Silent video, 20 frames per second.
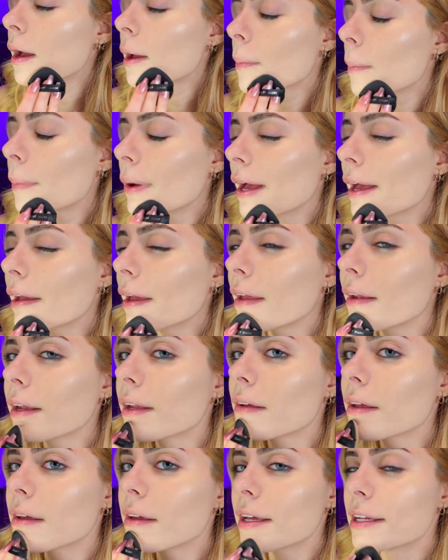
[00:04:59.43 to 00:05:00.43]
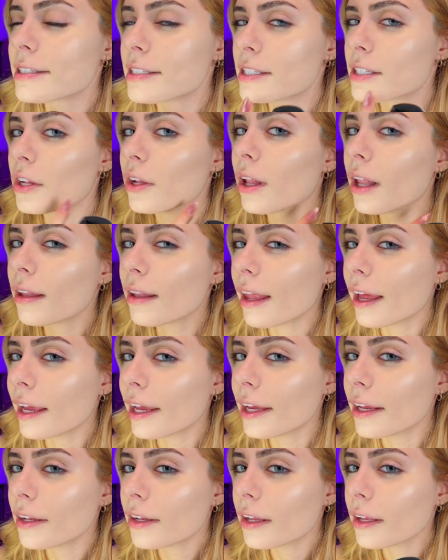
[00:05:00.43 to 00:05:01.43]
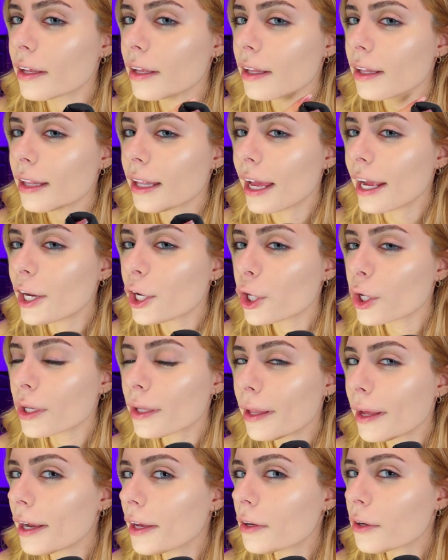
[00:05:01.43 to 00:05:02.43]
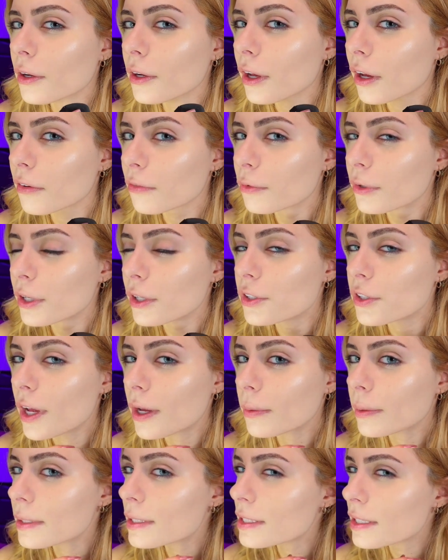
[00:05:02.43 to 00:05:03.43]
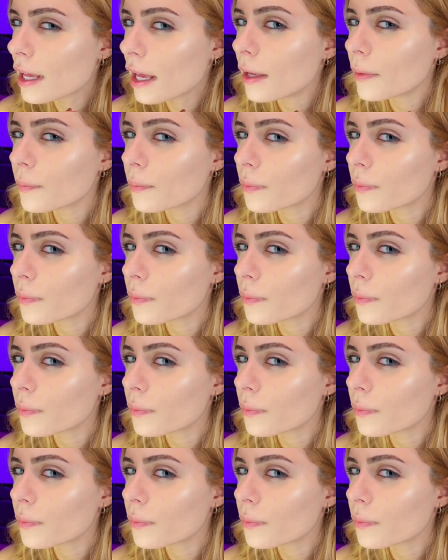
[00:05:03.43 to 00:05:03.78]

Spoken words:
But it's still a lighter coverage, I would say.